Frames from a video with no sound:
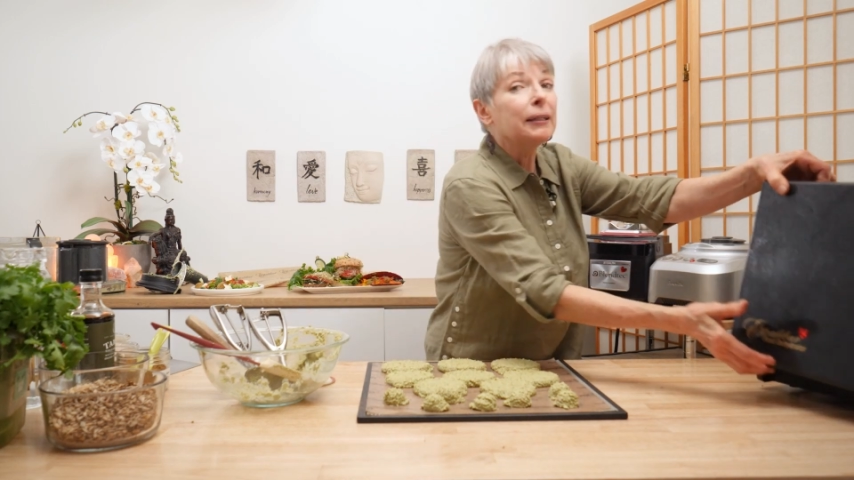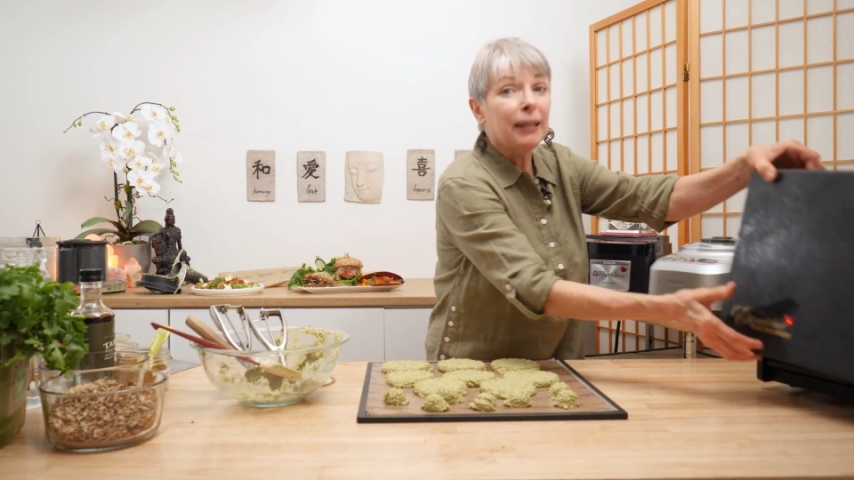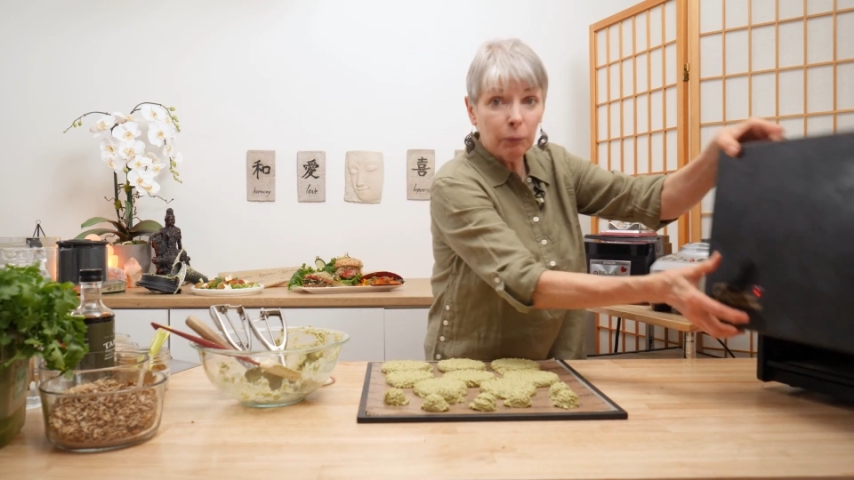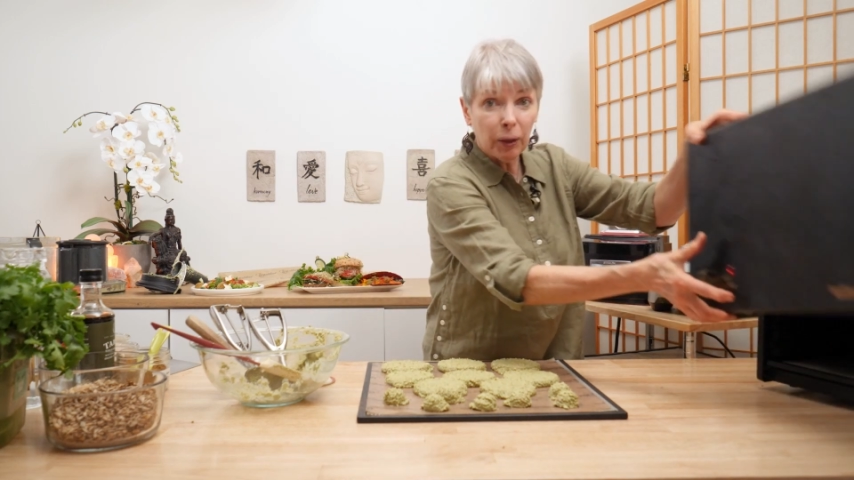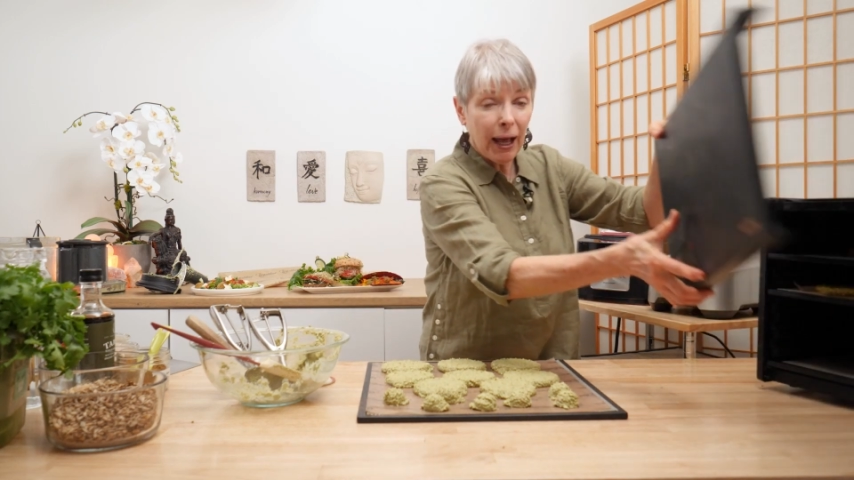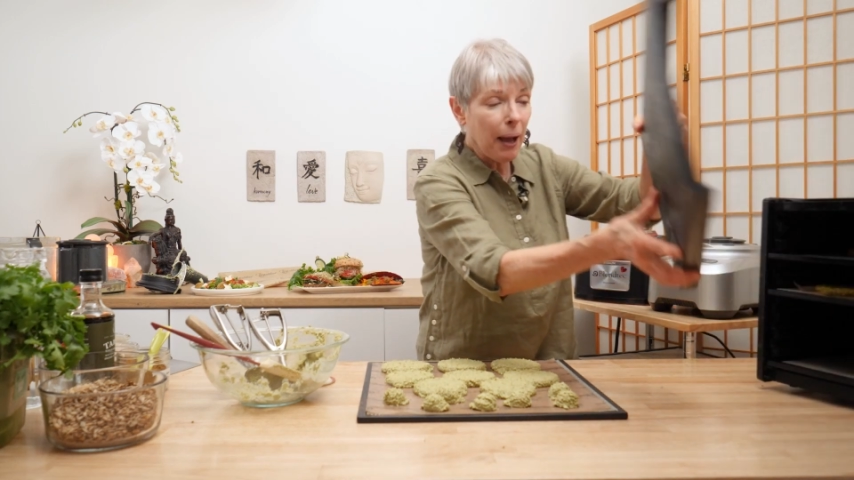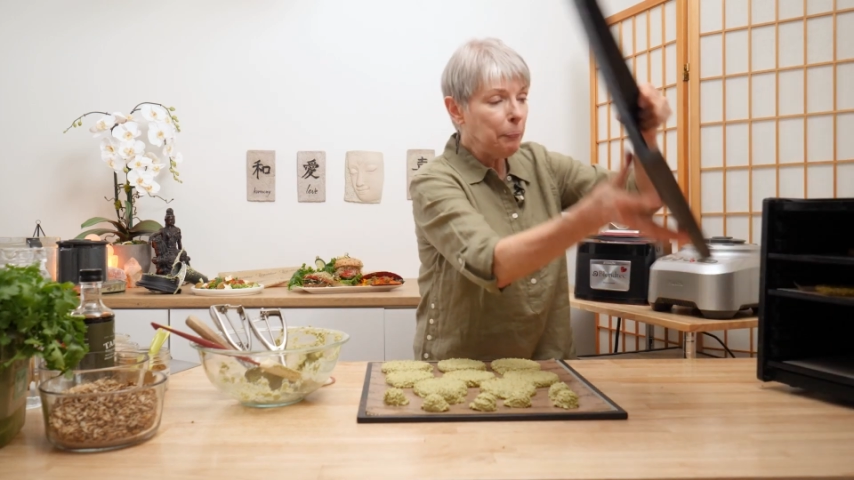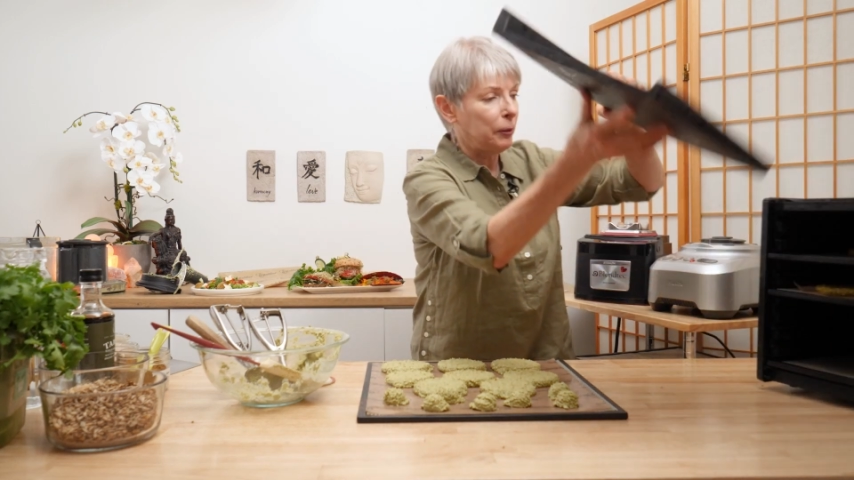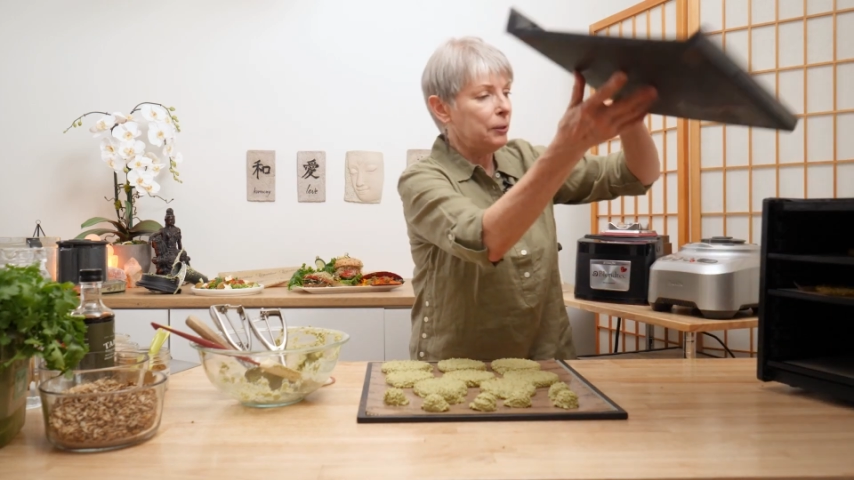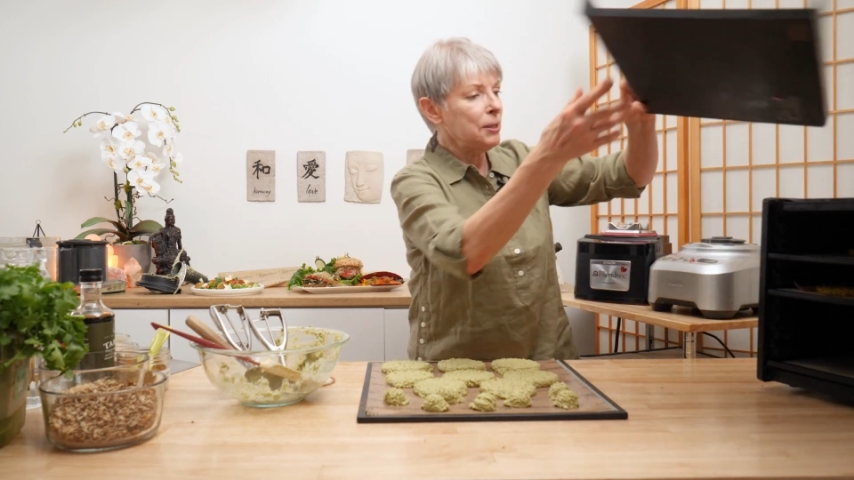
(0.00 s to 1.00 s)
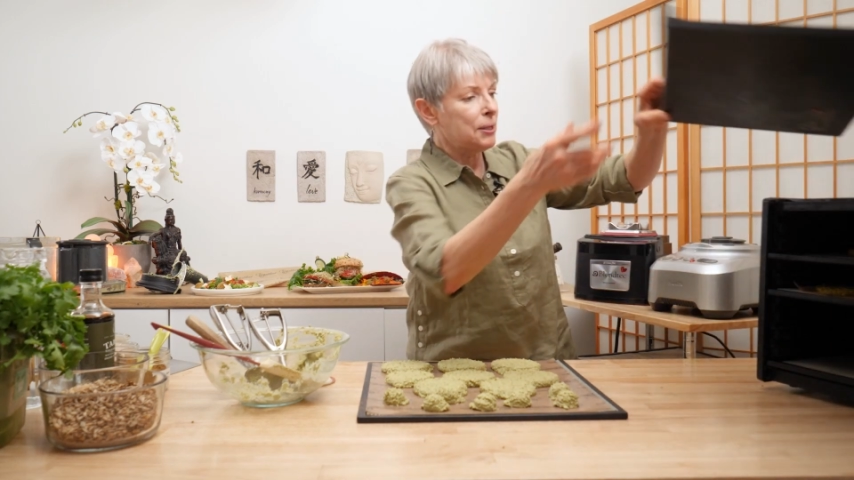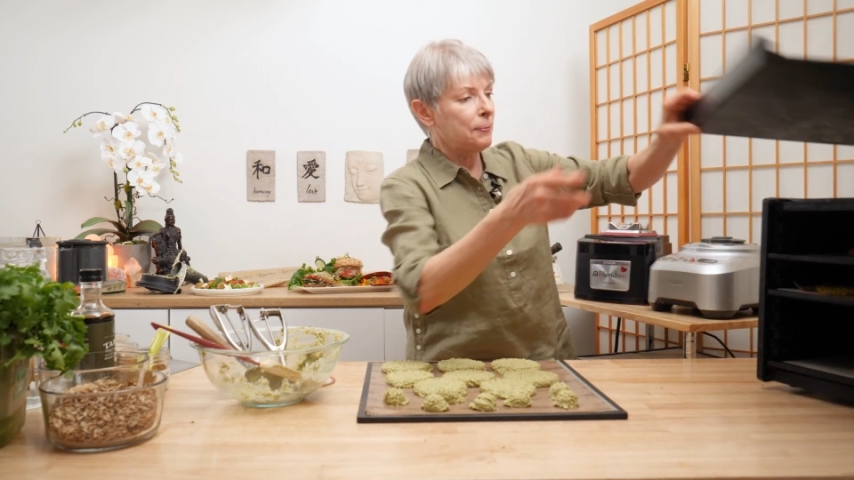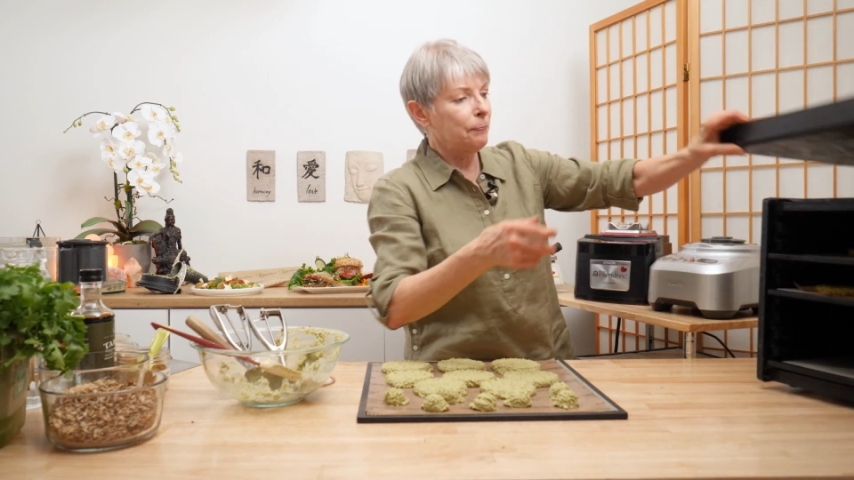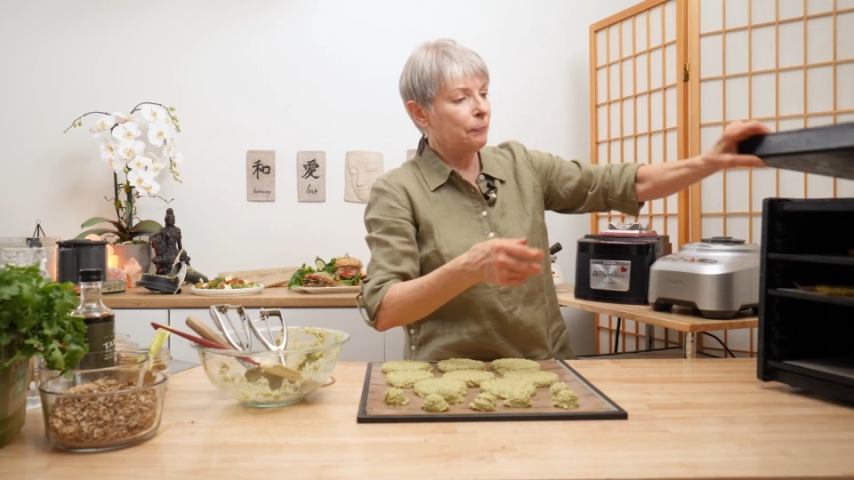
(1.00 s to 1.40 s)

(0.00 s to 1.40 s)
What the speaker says: Then what happens